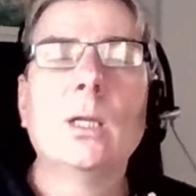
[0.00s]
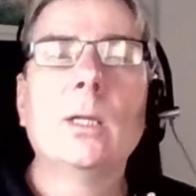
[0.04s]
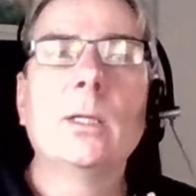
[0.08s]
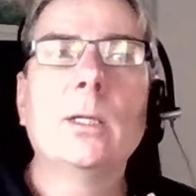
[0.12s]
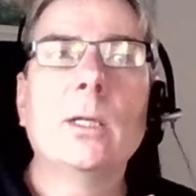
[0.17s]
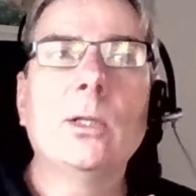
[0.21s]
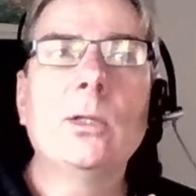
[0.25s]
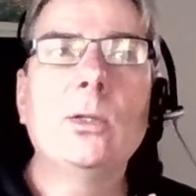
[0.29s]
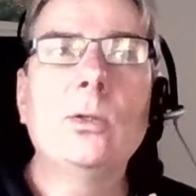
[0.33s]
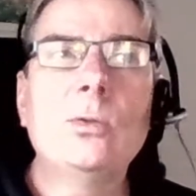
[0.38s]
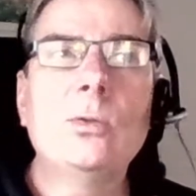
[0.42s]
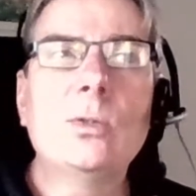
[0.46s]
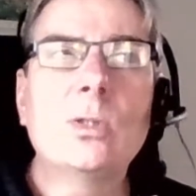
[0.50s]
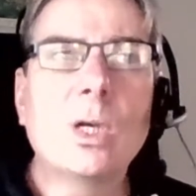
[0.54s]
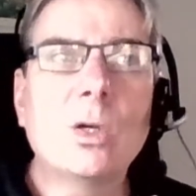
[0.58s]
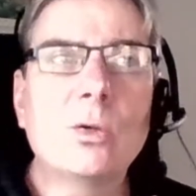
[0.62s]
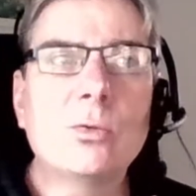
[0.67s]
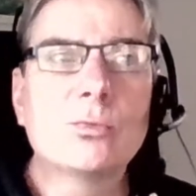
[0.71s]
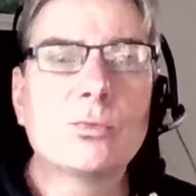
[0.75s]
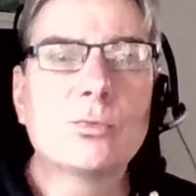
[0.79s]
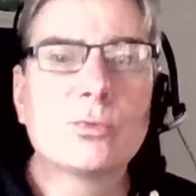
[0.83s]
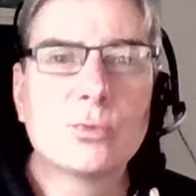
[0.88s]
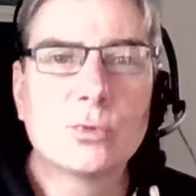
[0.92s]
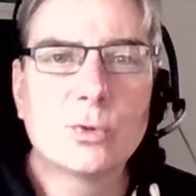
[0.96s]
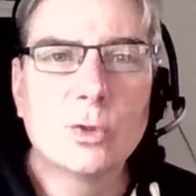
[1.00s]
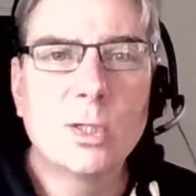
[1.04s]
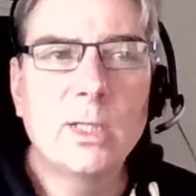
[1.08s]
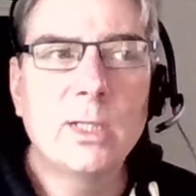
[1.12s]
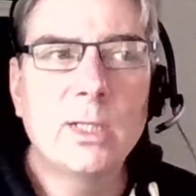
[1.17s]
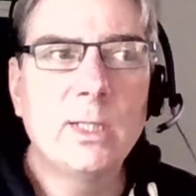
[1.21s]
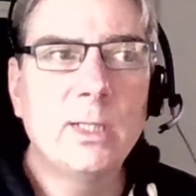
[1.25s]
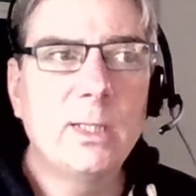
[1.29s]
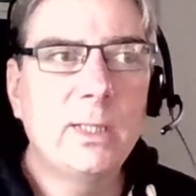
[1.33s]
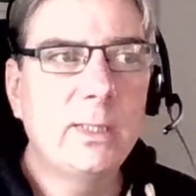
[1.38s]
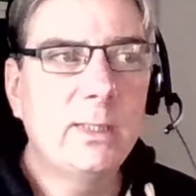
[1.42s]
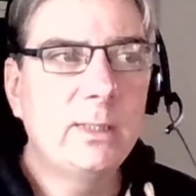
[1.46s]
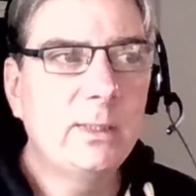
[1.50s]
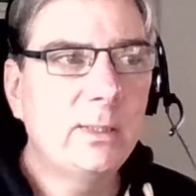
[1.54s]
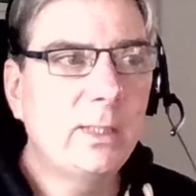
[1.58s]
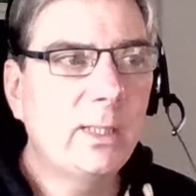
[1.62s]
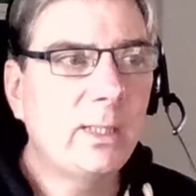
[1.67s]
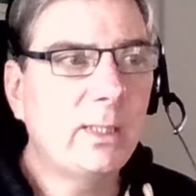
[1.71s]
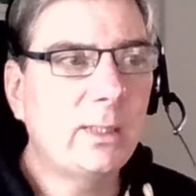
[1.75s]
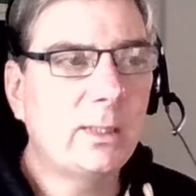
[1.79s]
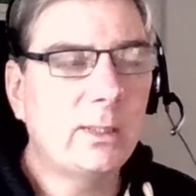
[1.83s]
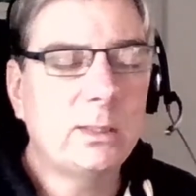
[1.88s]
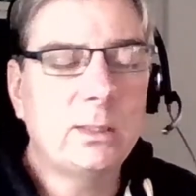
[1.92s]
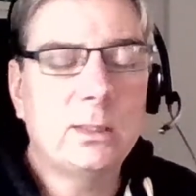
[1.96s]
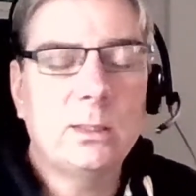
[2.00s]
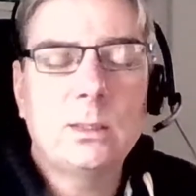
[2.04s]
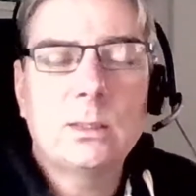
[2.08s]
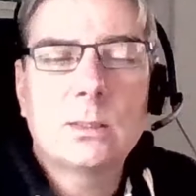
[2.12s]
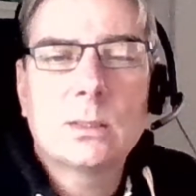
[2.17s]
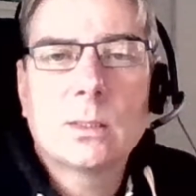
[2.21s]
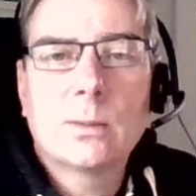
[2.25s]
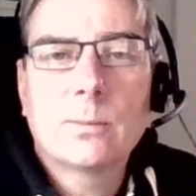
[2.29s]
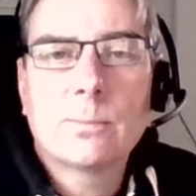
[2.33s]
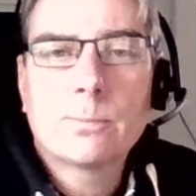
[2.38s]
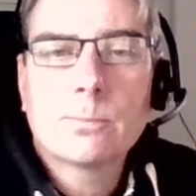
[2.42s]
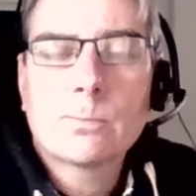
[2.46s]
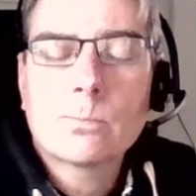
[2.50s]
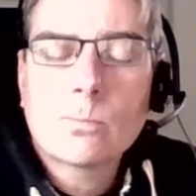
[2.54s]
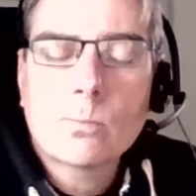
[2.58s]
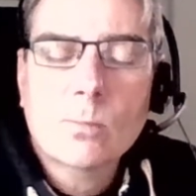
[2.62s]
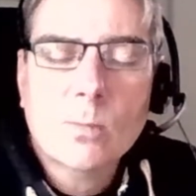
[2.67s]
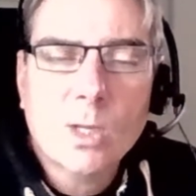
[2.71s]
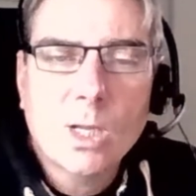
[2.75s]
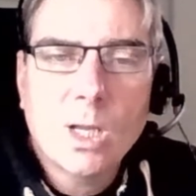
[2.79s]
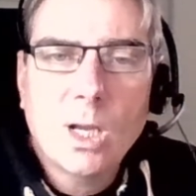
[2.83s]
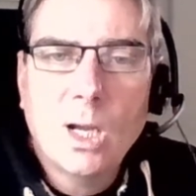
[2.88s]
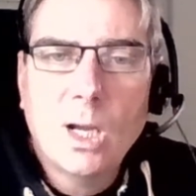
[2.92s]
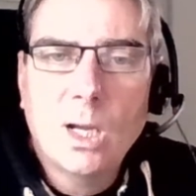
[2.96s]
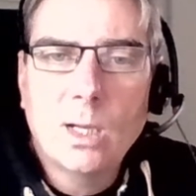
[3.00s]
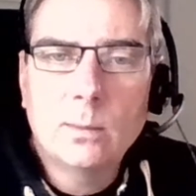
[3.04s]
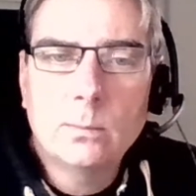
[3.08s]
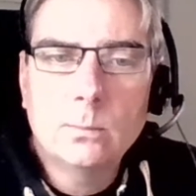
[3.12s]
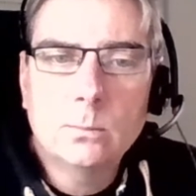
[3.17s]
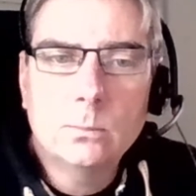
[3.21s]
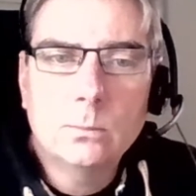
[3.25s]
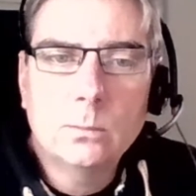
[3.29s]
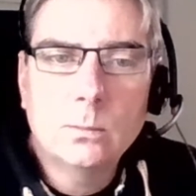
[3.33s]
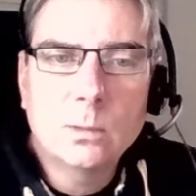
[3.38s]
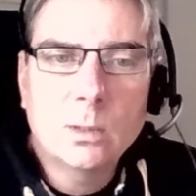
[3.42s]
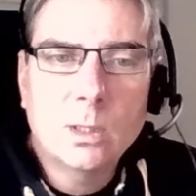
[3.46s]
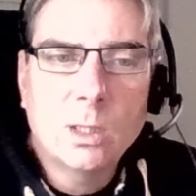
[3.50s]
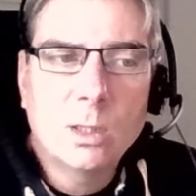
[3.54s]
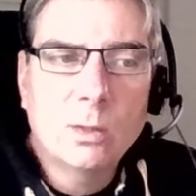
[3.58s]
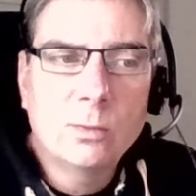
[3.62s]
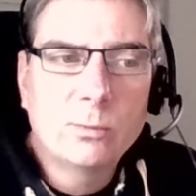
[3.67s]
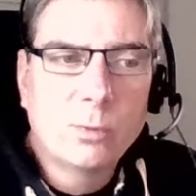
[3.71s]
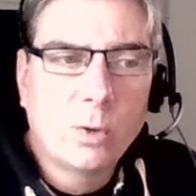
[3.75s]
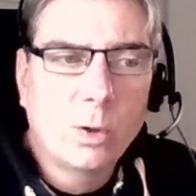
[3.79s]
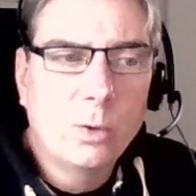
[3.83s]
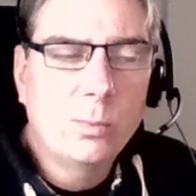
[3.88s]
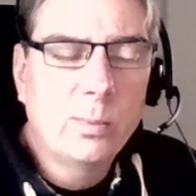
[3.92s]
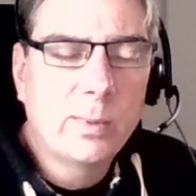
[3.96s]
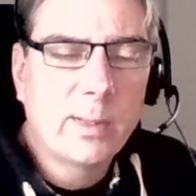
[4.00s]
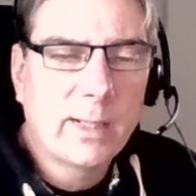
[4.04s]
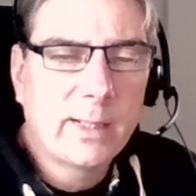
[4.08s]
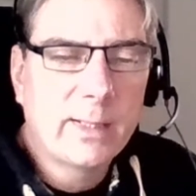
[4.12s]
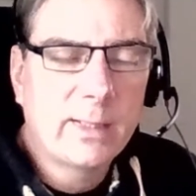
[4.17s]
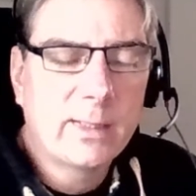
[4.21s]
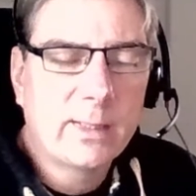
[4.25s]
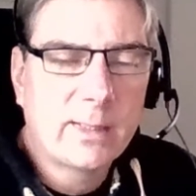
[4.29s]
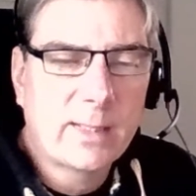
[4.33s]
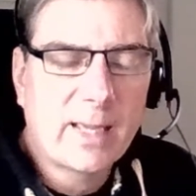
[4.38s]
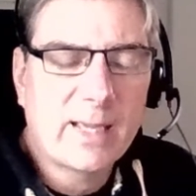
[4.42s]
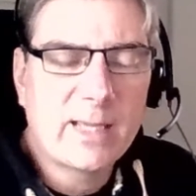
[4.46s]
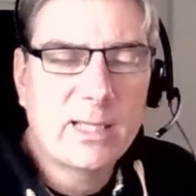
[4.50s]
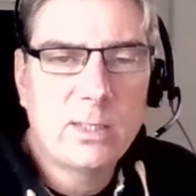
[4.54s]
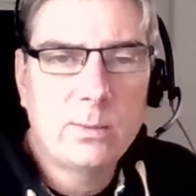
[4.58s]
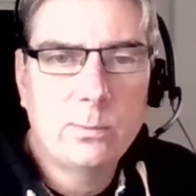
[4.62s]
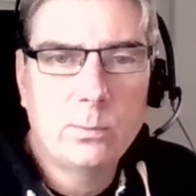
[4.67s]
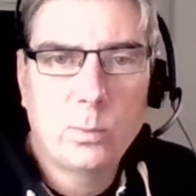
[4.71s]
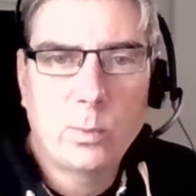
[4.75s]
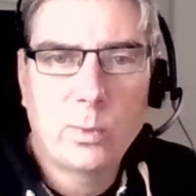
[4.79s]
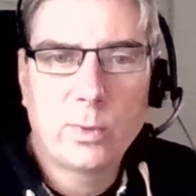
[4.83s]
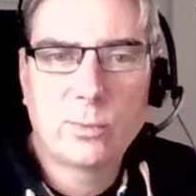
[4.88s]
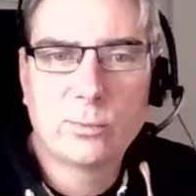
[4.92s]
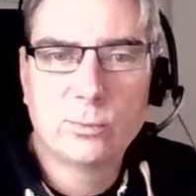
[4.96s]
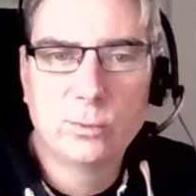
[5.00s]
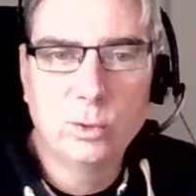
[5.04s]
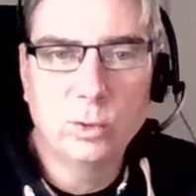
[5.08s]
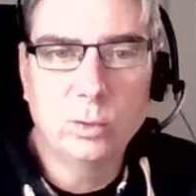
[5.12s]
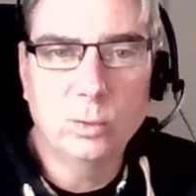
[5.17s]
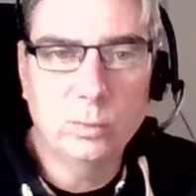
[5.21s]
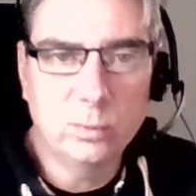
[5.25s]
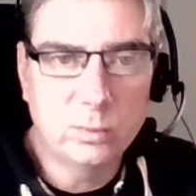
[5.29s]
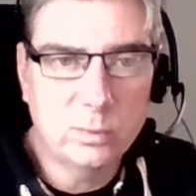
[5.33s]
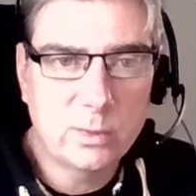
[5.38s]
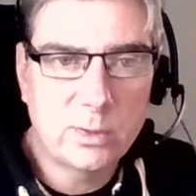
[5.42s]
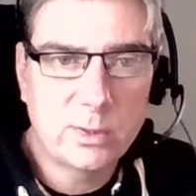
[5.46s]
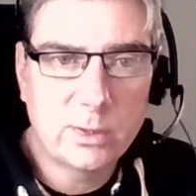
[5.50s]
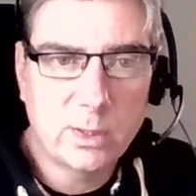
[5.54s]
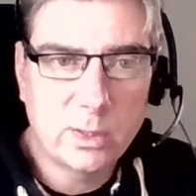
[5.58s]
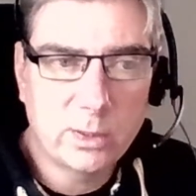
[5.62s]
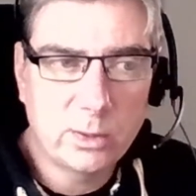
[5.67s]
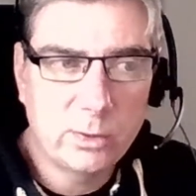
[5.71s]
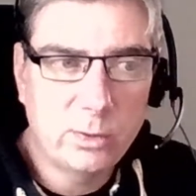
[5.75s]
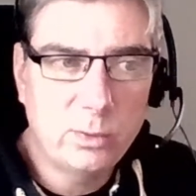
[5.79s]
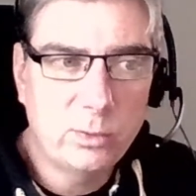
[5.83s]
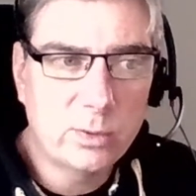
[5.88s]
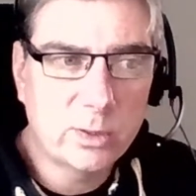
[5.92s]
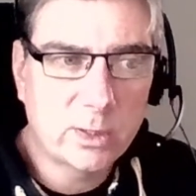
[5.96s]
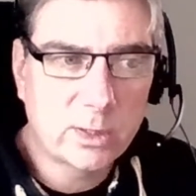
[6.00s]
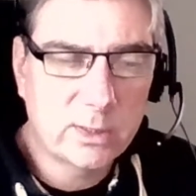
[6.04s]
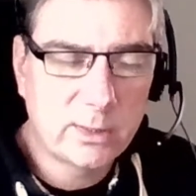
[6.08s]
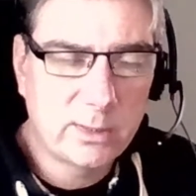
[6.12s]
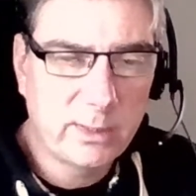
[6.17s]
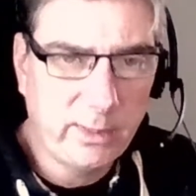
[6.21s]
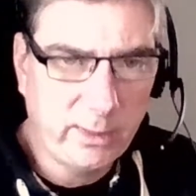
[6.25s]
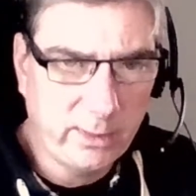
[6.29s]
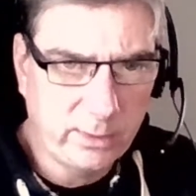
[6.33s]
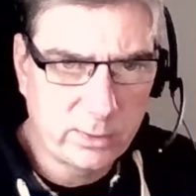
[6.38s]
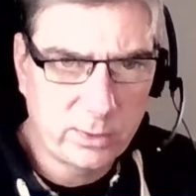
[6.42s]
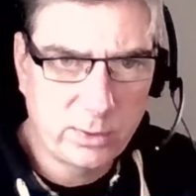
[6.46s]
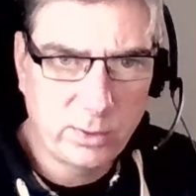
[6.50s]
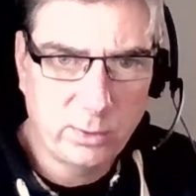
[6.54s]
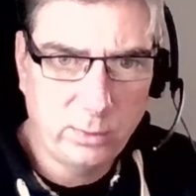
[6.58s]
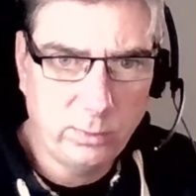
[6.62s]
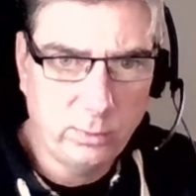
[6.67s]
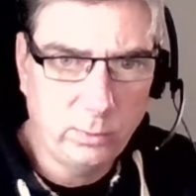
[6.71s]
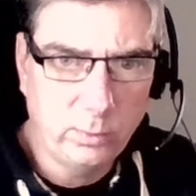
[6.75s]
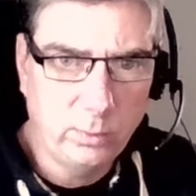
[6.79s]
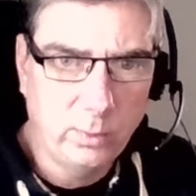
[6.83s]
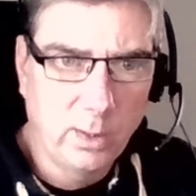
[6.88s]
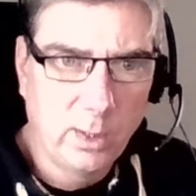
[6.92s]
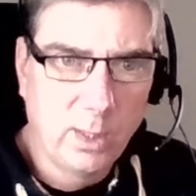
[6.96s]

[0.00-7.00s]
You don't really need a role-playing game with rules. You just need to